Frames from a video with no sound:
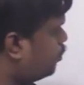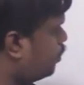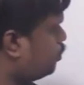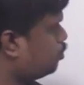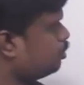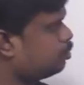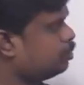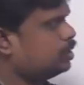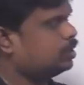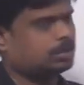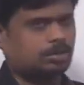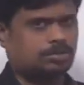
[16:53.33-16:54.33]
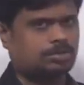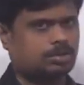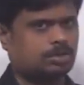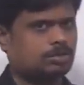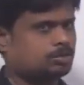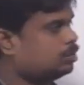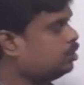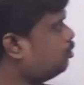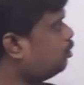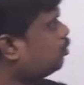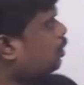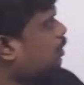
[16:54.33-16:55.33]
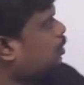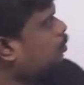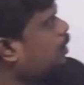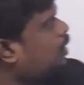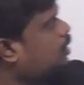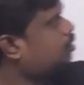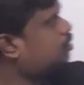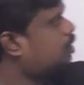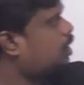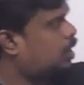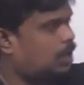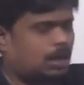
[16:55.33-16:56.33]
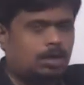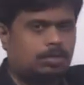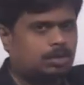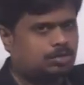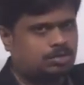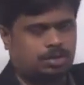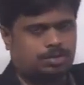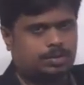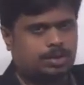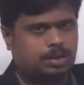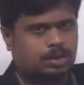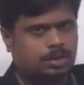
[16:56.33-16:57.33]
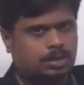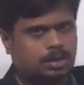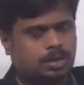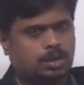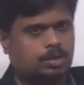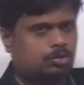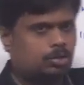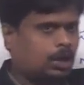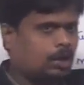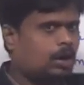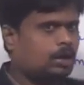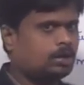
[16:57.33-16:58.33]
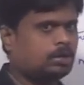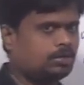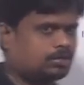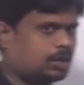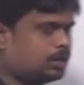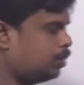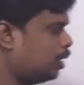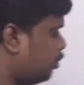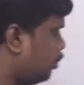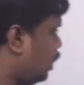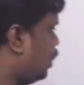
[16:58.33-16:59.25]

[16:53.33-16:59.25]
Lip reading: page faults must be decreased. So this is what the Bilardi's anomaly statement. So according to the statement